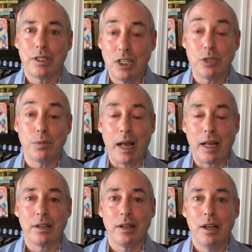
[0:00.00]
in his
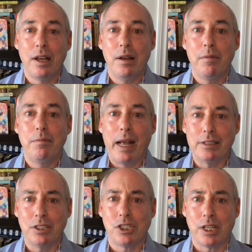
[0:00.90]
mind,
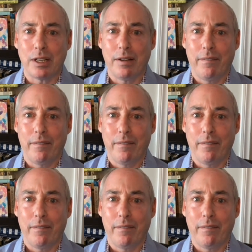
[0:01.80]
balancing